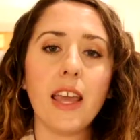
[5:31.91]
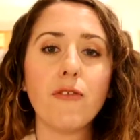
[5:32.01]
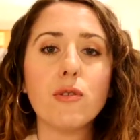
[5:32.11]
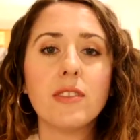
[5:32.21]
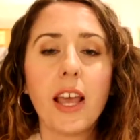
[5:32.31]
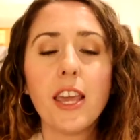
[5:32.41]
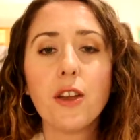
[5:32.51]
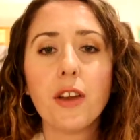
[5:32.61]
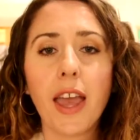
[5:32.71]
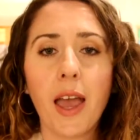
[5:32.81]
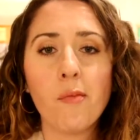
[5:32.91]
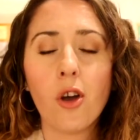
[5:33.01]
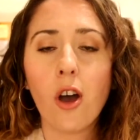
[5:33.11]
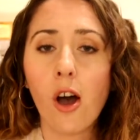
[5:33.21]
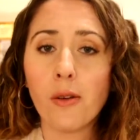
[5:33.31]
If you set your
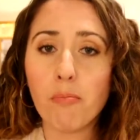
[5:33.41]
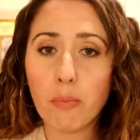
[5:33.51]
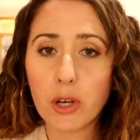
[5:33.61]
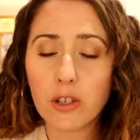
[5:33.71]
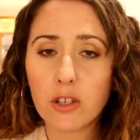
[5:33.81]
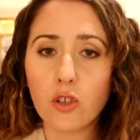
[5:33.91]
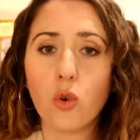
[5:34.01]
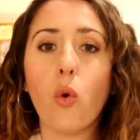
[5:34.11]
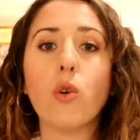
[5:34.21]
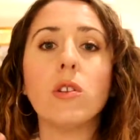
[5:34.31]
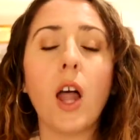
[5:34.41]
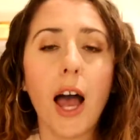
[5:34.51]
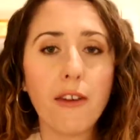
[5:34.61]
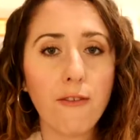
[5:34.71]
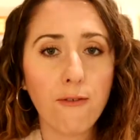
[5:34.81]
camera on burst or
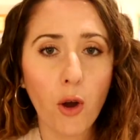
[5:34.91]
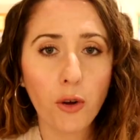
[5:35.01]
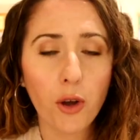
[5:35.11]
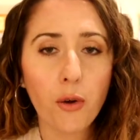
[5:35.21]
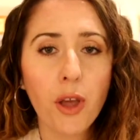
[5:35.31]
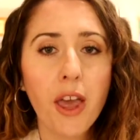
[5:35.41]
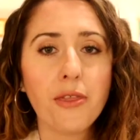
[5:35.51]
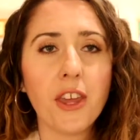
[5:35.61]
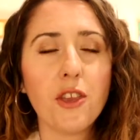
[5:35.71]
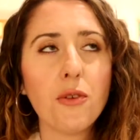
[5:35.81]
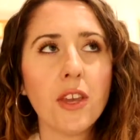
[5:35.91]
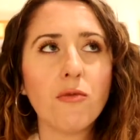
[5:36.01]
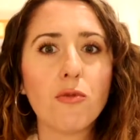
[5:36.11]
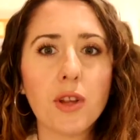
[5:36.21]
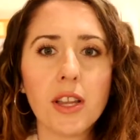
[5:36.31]
live photo, then you
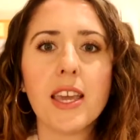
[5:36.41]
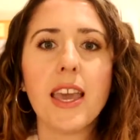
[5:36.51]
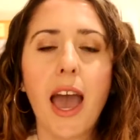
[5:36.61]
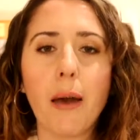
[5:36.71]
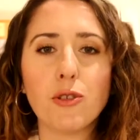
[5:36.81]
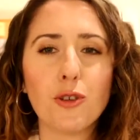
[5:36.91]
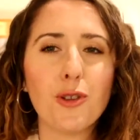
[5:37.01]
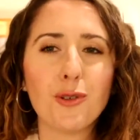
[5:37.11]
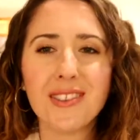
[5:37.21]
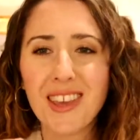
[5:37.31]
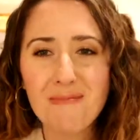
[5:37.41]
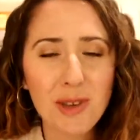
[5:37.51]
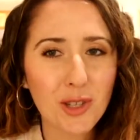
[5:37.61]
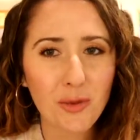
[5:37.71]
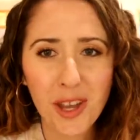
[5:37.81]
can really capture those
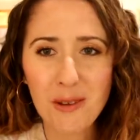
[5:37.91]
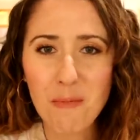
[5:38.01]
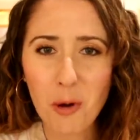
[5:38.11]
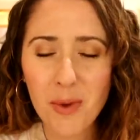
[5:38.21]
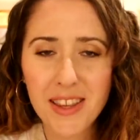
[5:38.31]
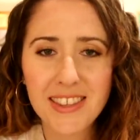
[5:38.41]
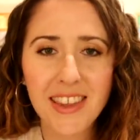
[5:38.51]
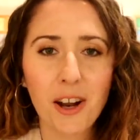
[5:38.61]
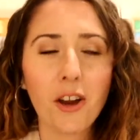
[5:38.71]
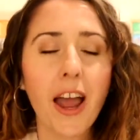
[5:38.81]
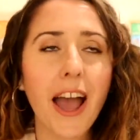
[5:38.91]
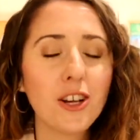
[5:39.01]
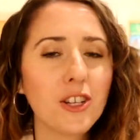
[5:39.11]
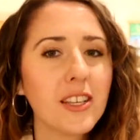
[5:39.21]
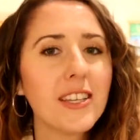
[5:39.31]
in-between moments that are
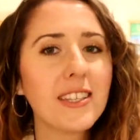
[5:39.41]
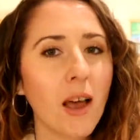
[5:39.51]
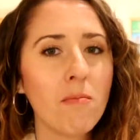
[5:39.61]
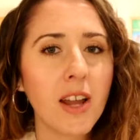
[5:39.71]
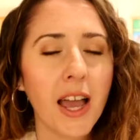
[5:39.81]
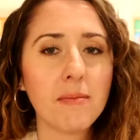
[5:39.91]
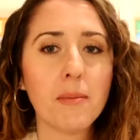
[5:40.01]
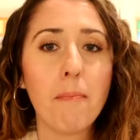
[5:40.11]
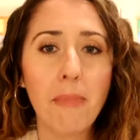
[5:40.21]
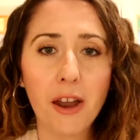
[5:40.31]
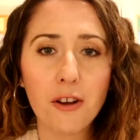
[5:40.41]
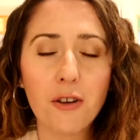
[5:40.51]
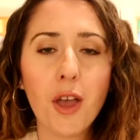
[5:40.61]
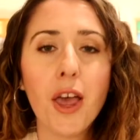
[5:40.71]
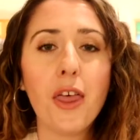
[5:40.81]
actually sometimes
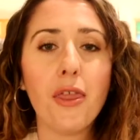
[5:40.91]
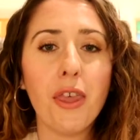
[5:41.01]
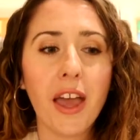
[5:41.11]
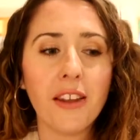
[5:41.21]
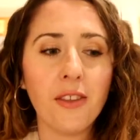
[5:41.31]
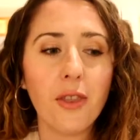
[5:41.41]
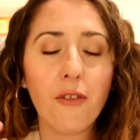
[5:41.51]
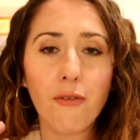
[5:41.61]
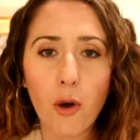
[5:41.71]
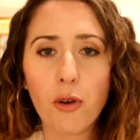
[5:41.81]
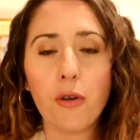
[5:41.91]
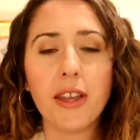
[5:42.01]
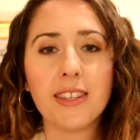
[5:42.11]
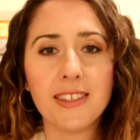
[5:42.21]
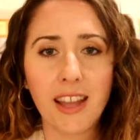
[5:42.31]
better than the photo
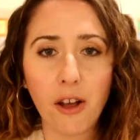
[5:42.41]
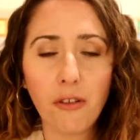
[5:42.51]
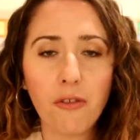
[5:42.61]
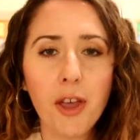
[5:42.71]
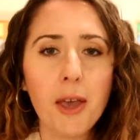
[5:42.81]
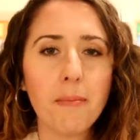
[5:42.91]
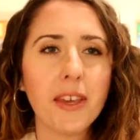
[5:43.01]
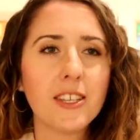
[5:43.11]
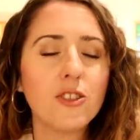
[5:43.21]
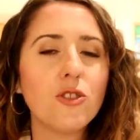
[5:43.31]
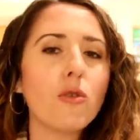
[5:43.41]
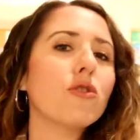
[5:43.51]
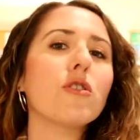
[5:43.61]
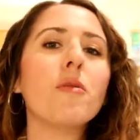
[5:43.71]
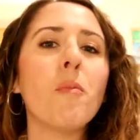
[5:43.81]
itself, because
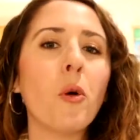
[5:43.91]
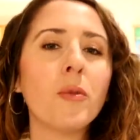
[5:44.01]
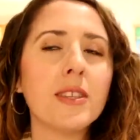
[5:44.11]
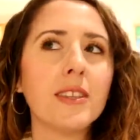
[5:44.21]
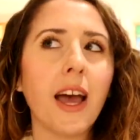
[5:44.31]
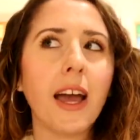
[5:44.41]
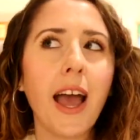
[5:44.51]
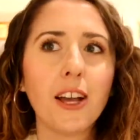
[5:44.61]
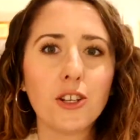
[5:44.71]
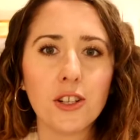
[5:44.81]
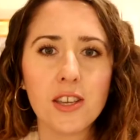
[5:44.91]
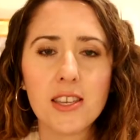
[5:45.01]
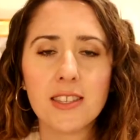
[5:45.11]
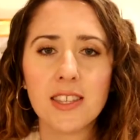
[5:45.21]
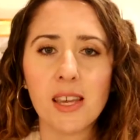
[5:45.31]
those are the moments that actually
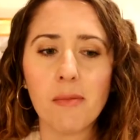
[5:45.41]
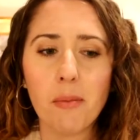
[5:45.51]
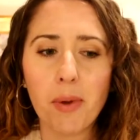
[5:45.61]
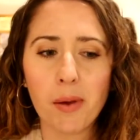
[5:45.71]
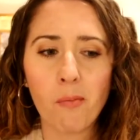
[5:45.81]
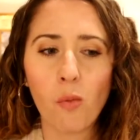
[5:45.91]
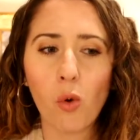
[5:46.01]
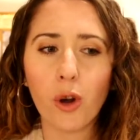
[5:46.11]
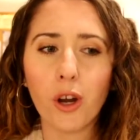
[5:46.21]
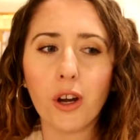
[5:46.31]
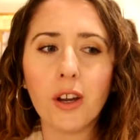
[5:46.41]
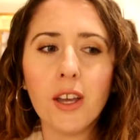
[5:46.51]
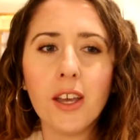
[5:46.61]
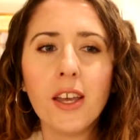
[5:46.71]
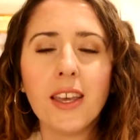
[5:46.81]
seem a bit more
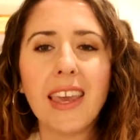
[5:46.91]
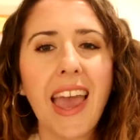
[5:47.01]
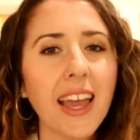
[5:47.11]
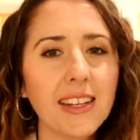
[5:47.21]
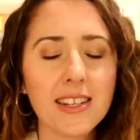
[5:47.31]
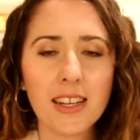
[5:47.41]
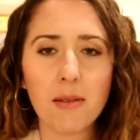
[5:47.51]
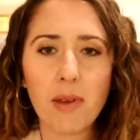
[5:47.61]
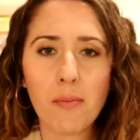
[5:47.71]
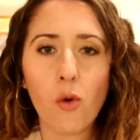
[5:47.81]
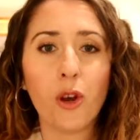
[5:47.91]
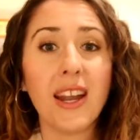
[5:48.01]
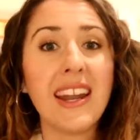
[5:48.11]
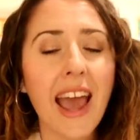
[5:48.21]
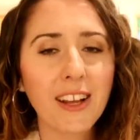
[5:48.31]
candid, a bit more
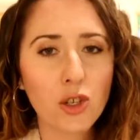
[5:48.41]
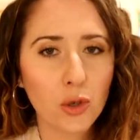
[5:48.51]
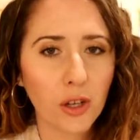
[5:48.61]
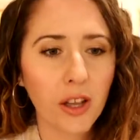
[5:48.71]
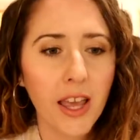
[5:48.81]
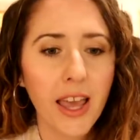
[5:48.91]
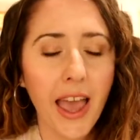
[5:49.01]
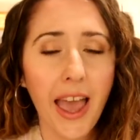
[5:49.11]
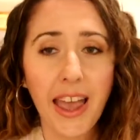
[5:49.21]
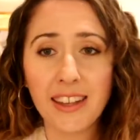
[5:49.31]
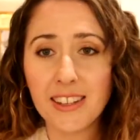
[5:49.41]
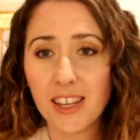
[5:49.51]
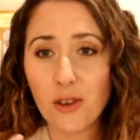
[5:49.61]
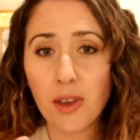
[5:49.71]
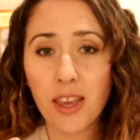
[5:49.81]
natural, and
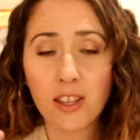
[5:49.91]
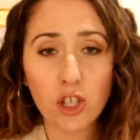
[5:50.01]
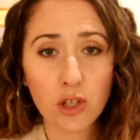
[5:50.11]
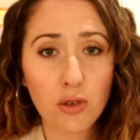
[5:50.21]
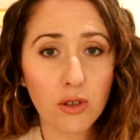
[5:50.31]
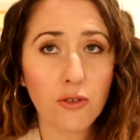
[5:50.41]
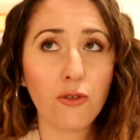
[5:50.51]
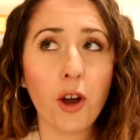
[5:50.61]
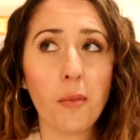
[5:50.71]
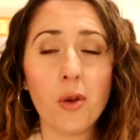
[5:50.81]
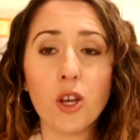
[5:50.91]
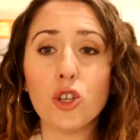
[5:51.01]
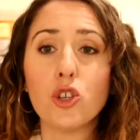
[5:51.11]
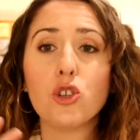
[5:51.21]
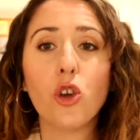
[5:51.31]
you can choose from
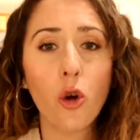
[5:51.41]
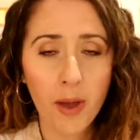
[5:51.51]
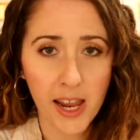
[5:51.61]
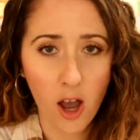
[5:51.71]
so many